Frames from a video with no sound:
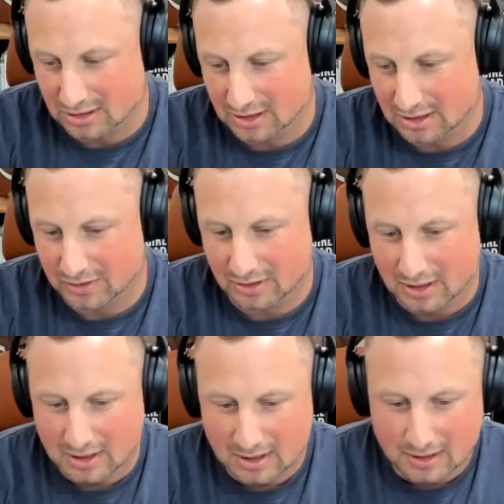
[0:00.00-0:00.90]
deliver
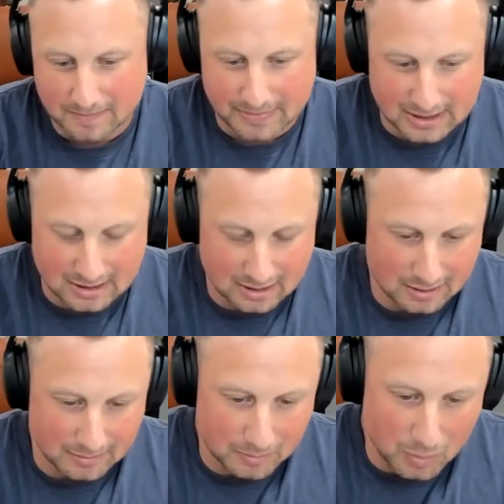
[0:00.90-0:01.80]

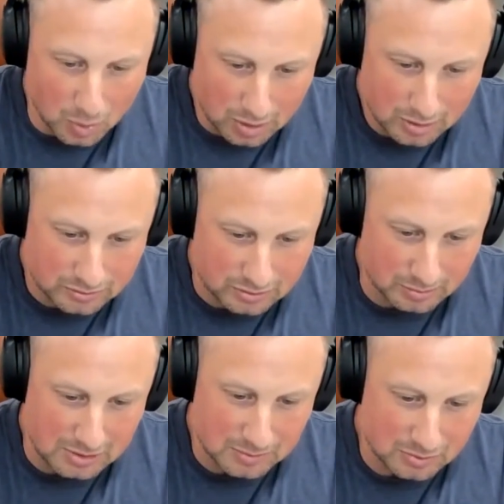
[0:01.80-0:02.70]
more to
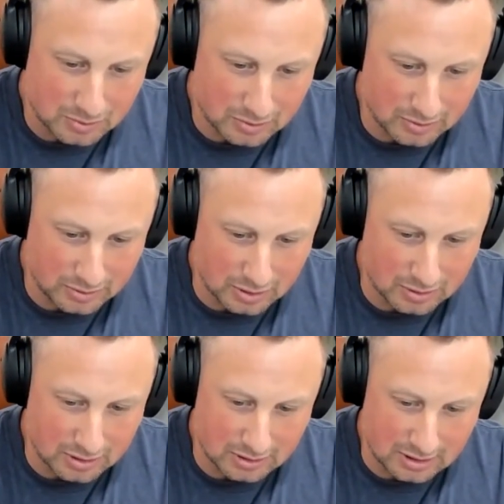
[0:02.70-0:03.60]
people,
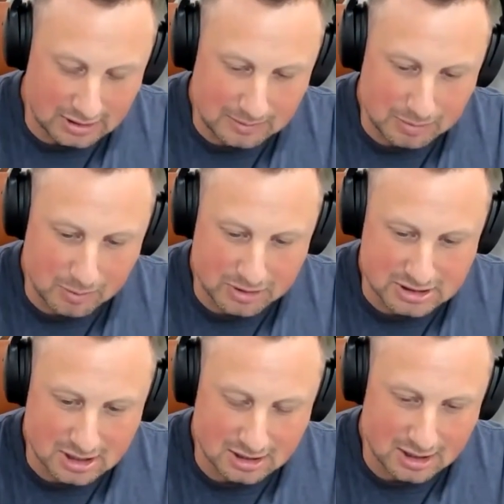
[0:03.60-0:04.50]
that keep up with
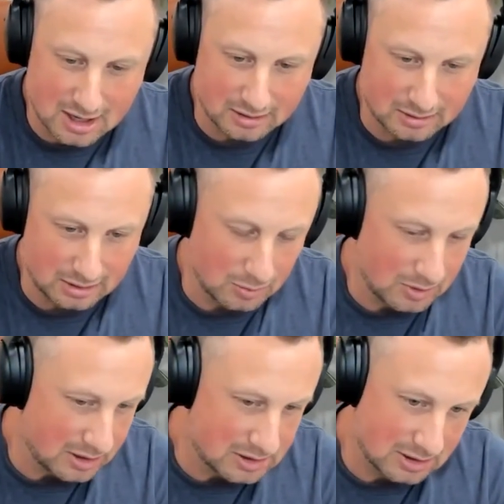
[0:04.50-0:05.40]
us online. And, we
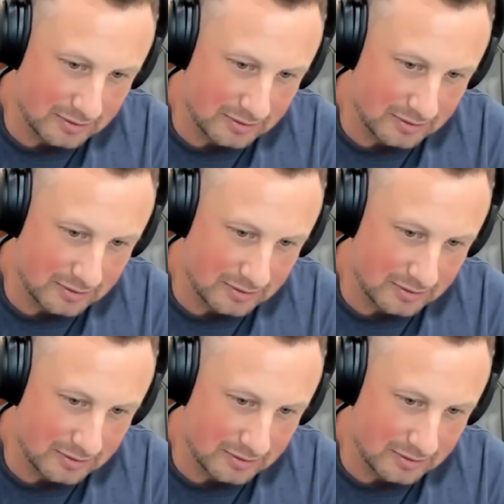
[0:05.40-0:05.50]
actually